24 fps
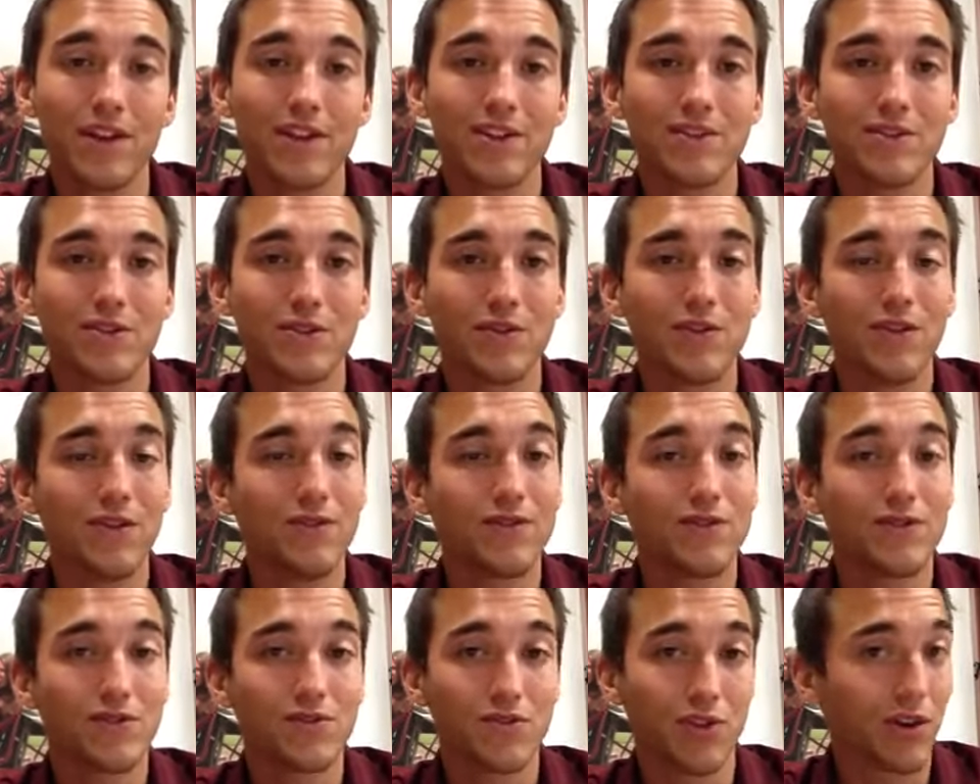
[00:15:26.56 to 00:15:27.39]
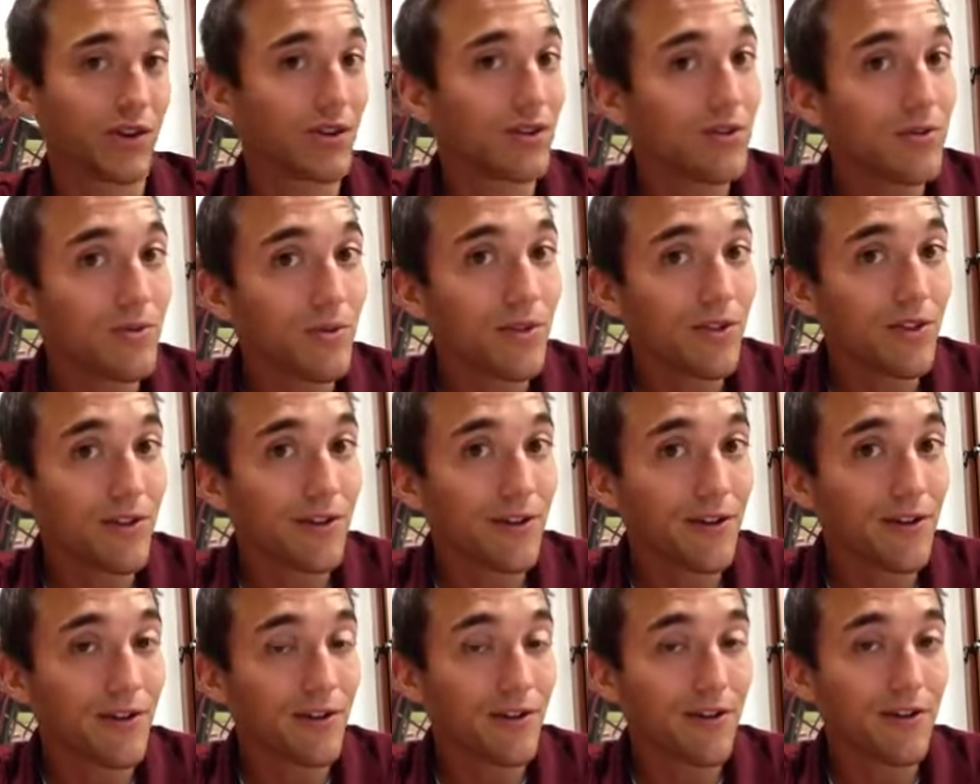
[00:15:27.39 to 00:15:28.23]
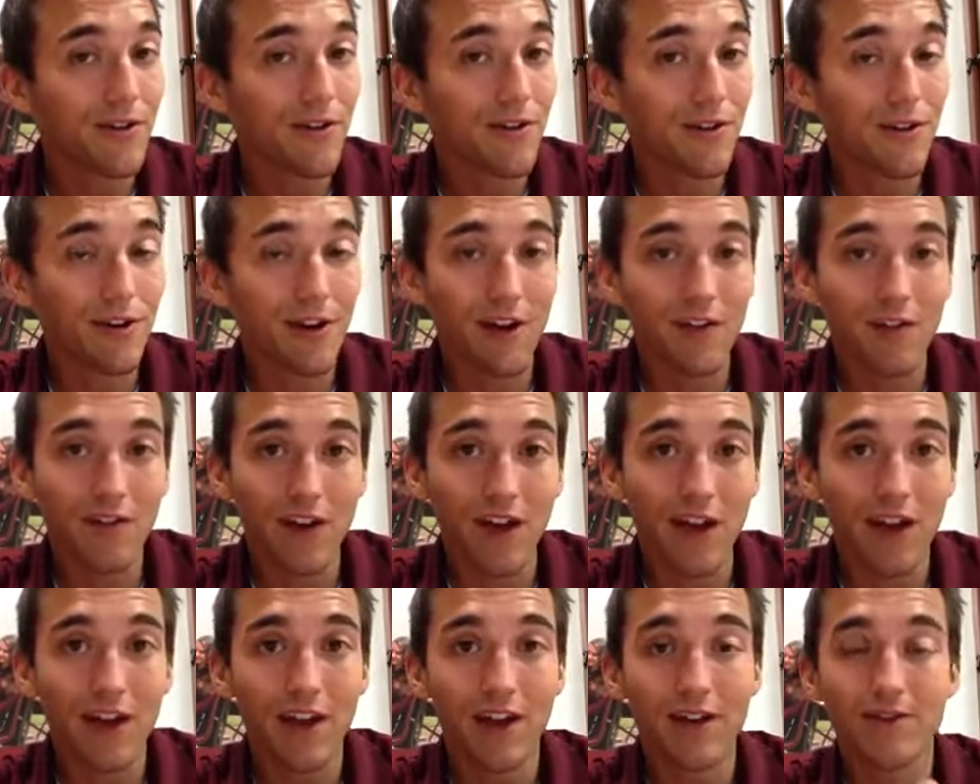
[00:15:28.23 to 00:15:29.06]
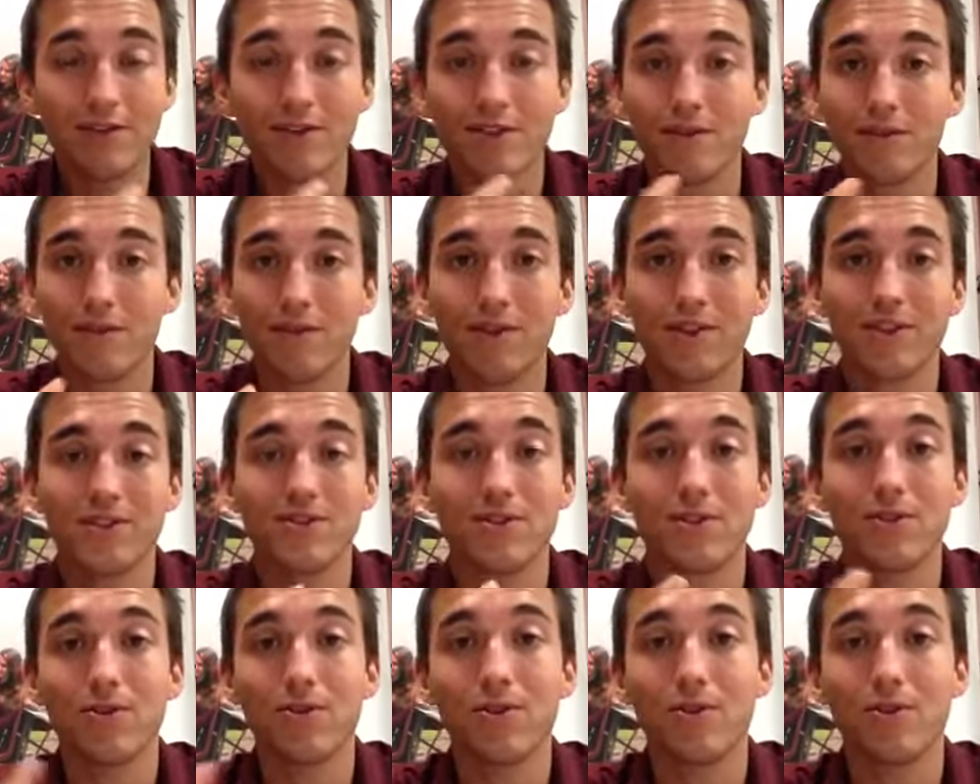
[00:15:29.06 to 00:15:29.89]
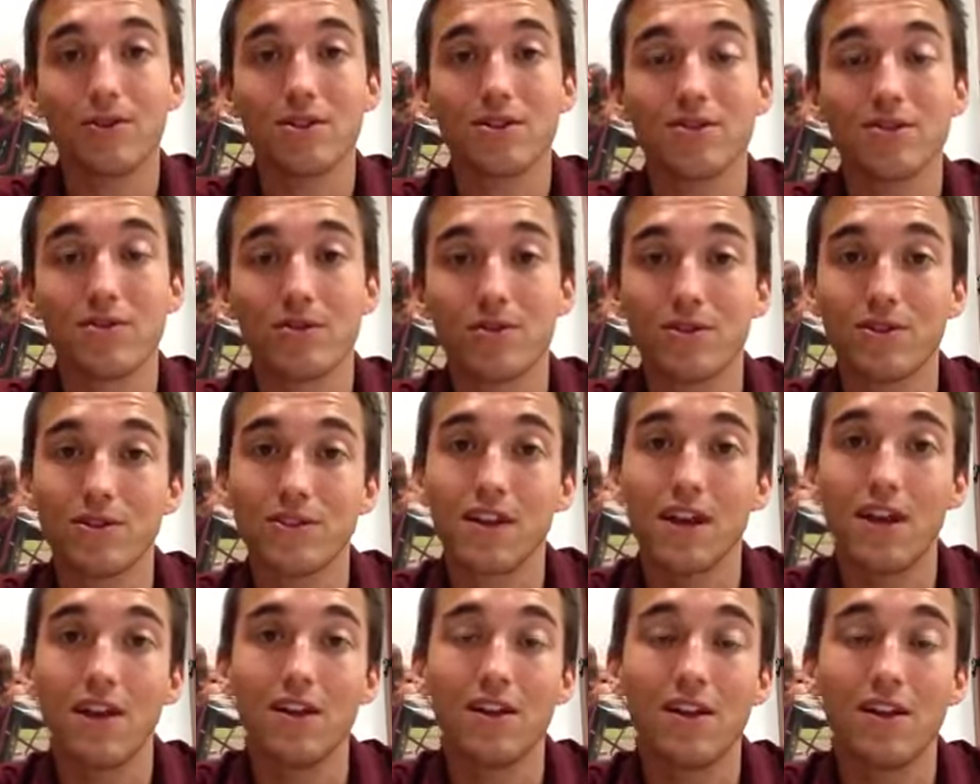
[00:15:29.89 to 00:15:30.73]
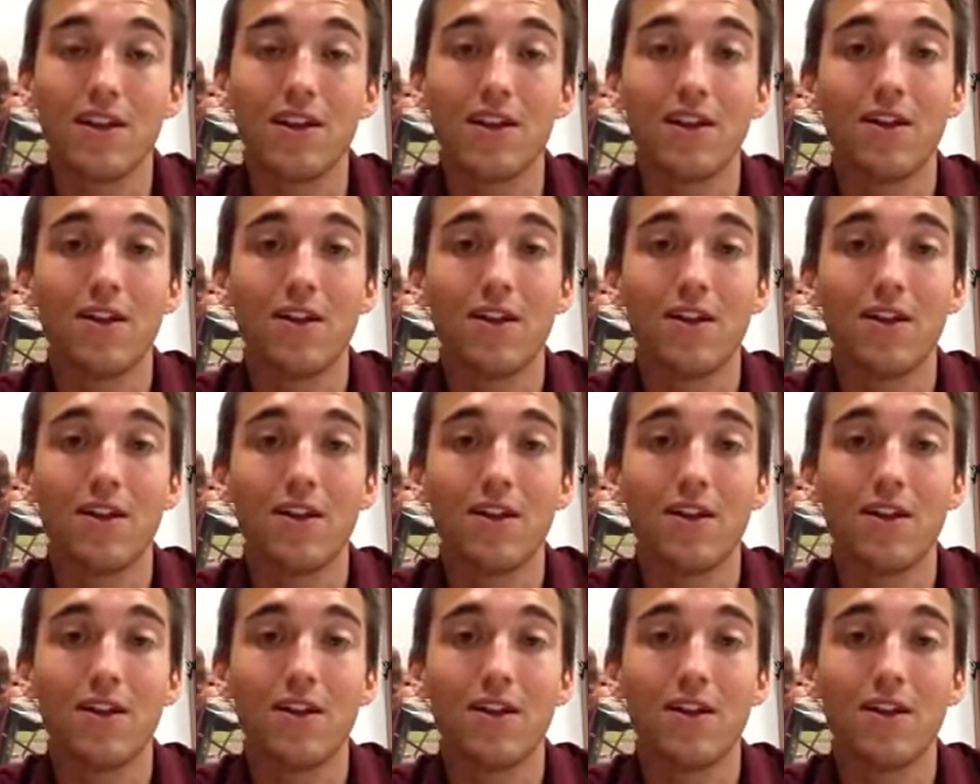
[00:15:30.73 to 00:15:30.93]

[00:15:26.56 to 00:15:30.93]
So if you've struggled with your FCAT, I know some of us don't know our scores yet,